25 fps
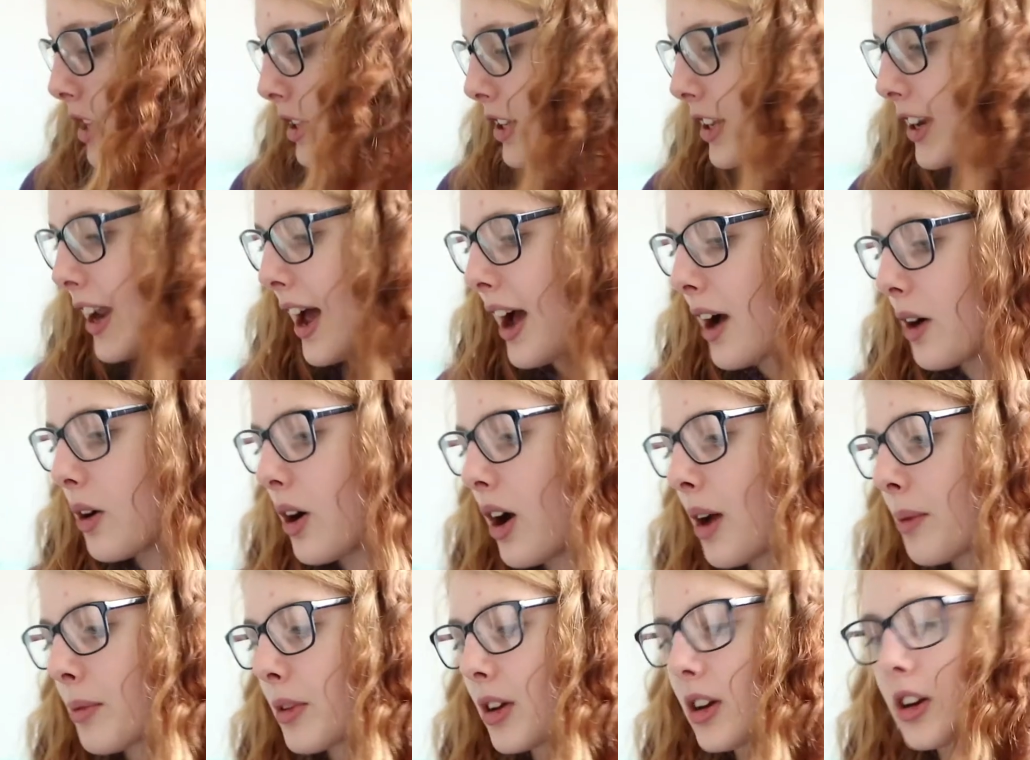So
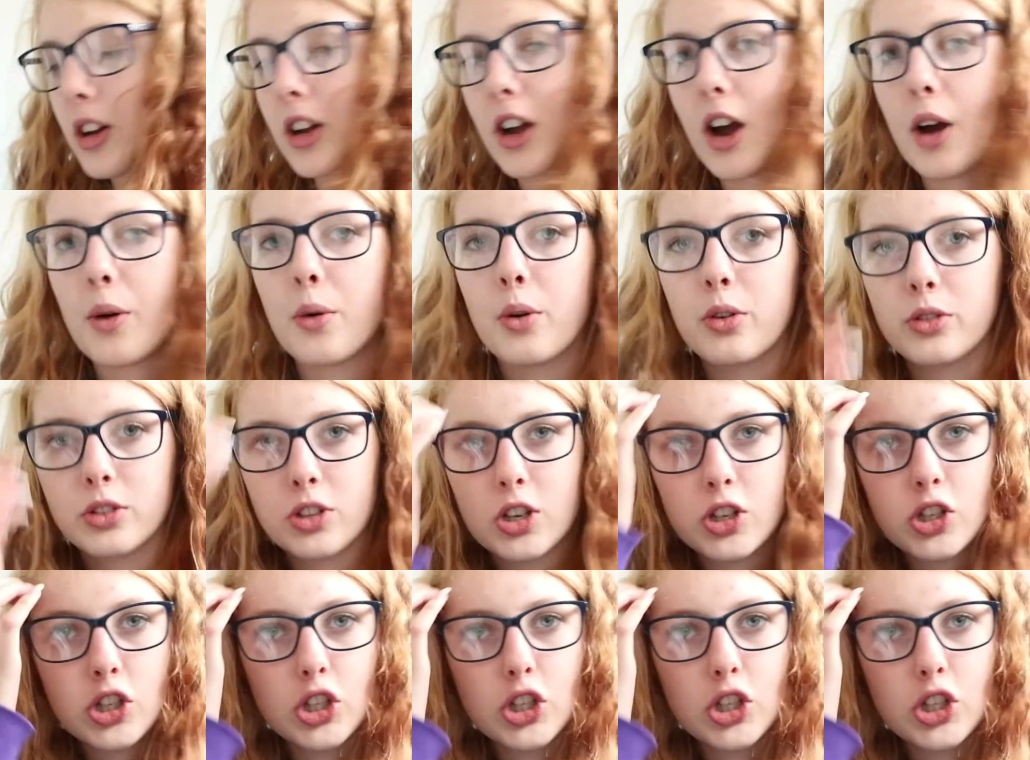now I'm going to go on to